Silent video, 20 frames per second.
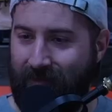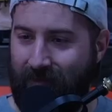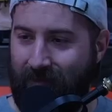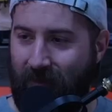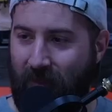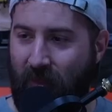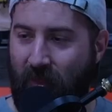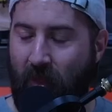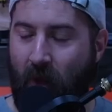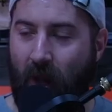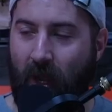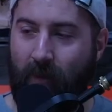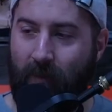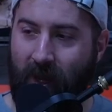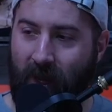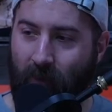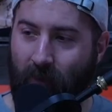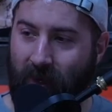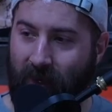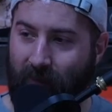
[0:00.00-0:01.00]
Thought
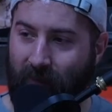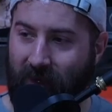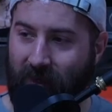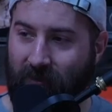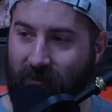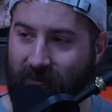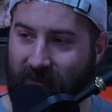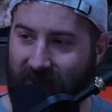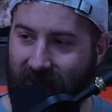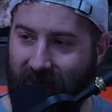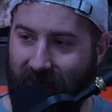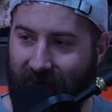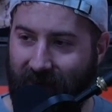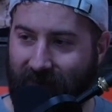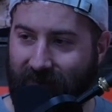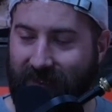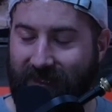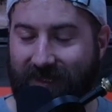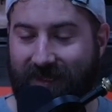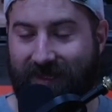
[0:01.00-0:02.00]
about wearing my crusade
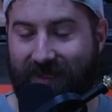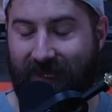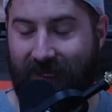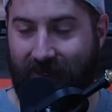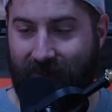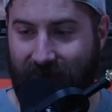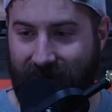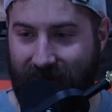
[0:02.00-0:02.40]
outfit. Didn't.